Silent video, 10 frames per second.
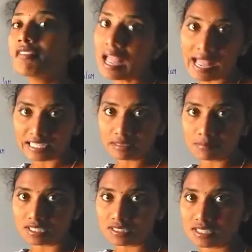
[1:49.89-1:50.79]

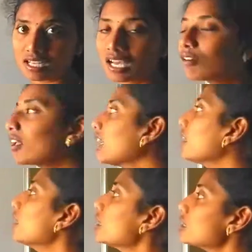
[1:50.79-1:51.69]
animals.
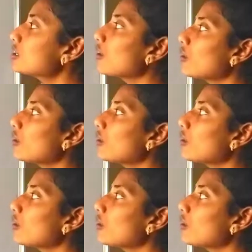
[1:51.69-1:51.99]
Okay, so